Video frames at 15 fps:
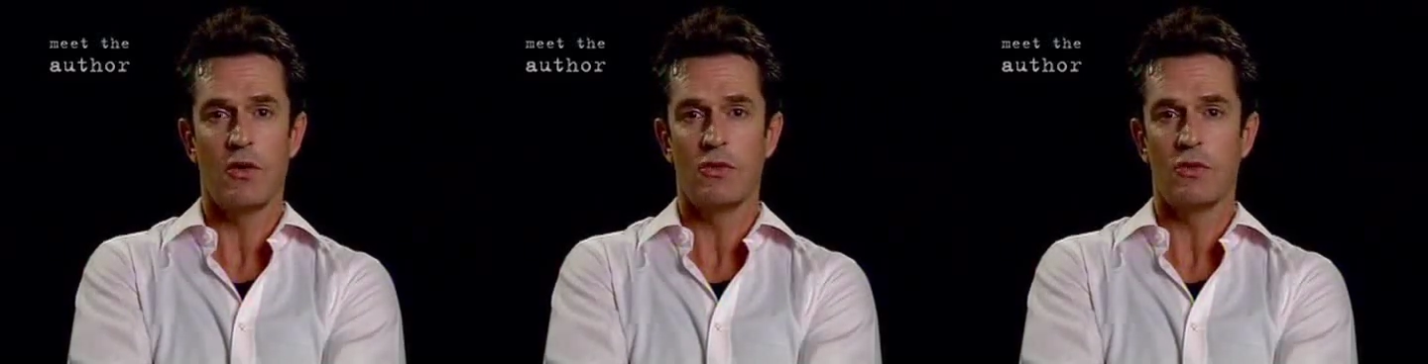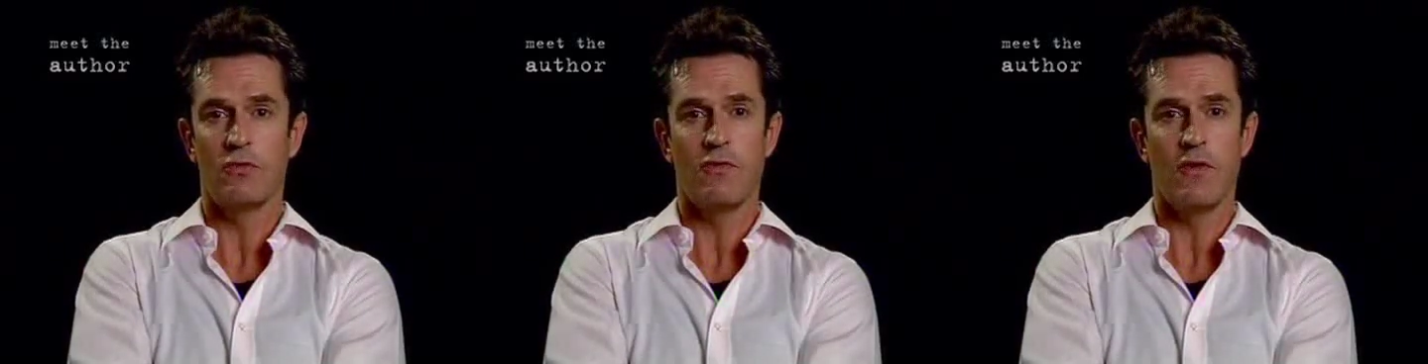
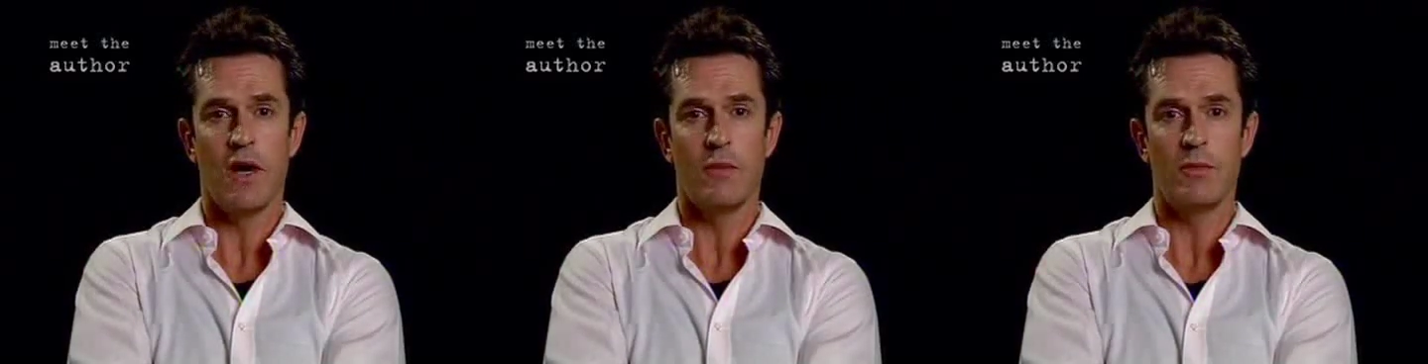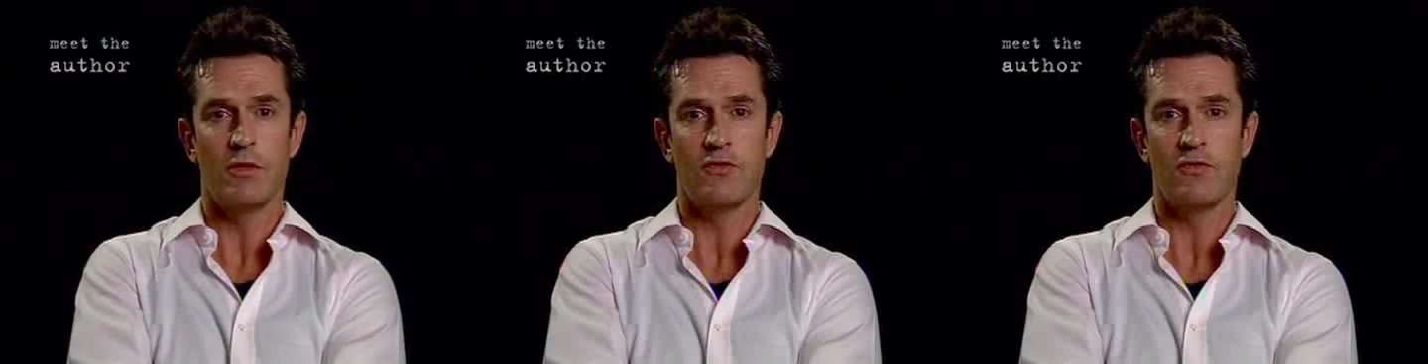local
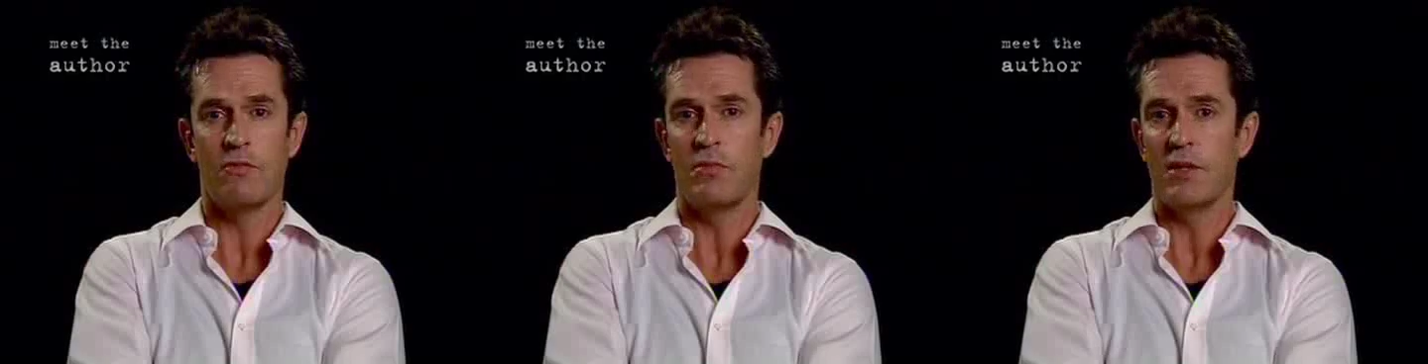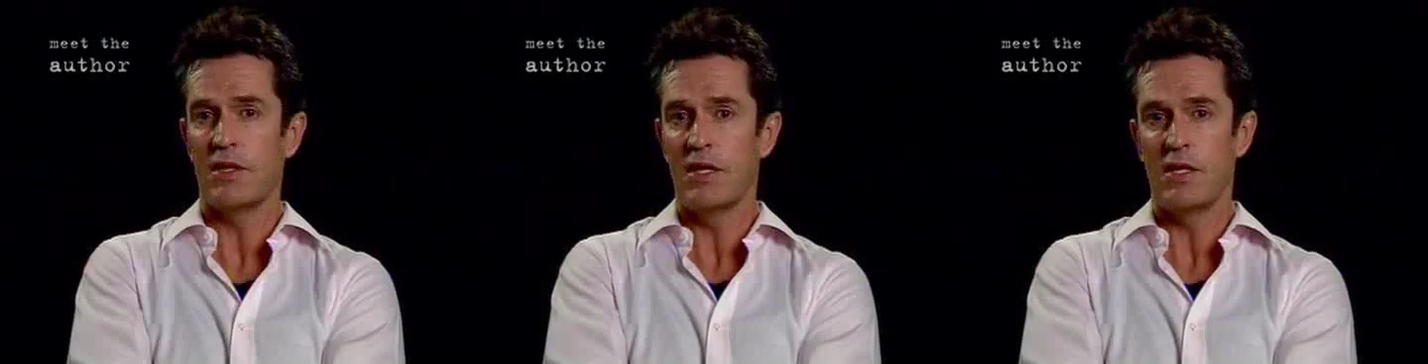farmers
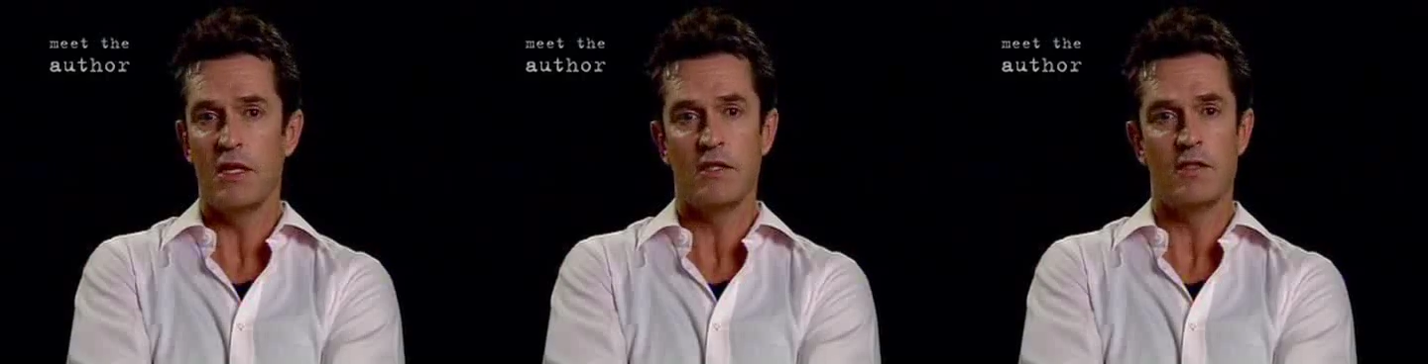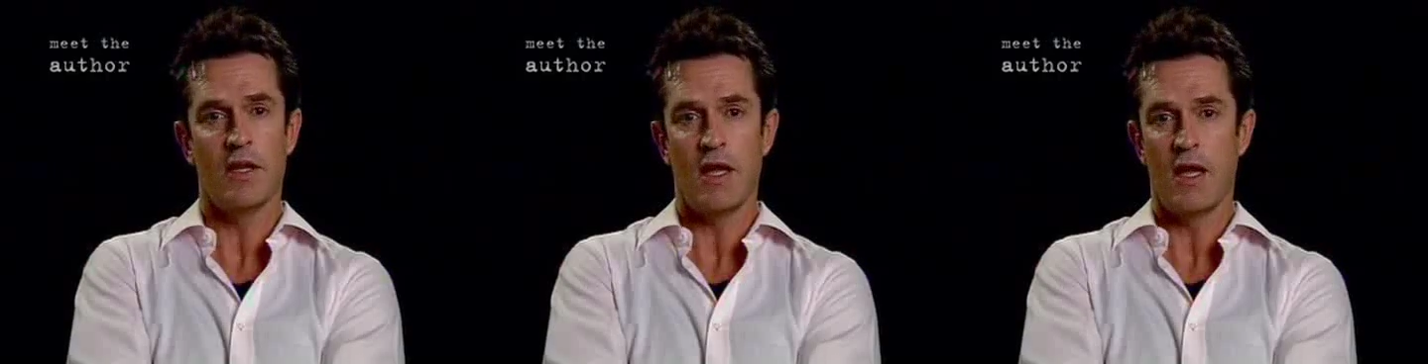from
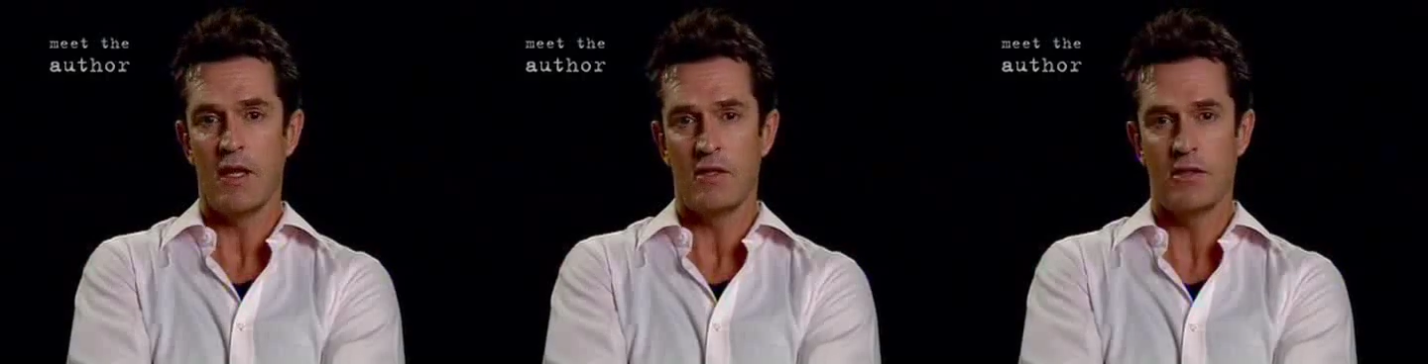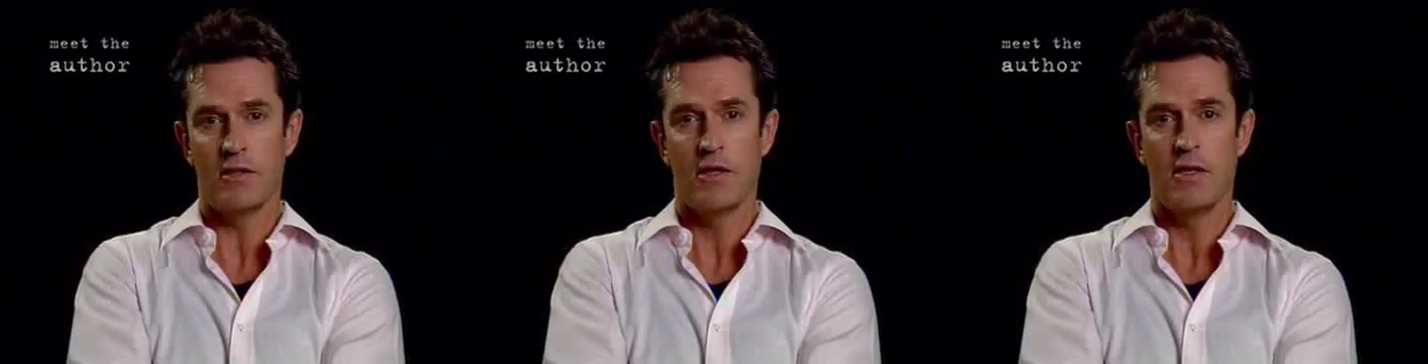beginning to
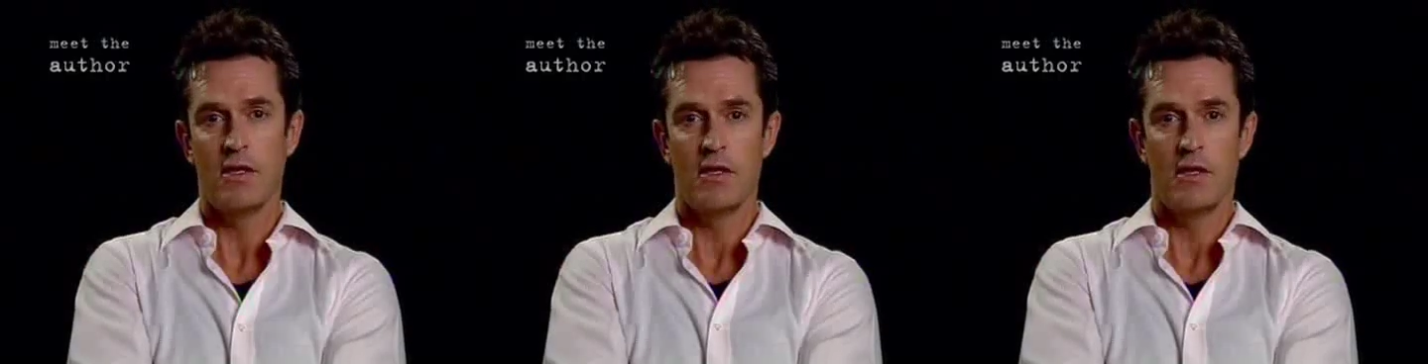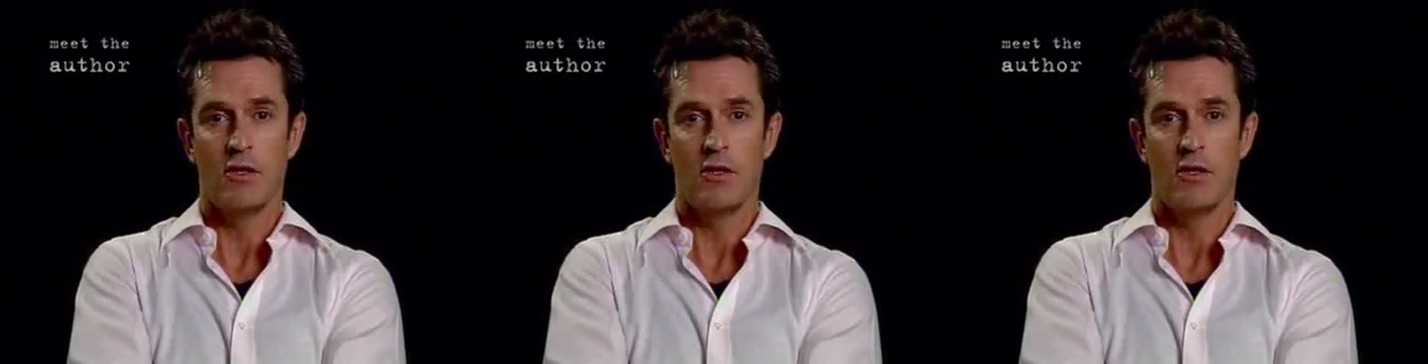end,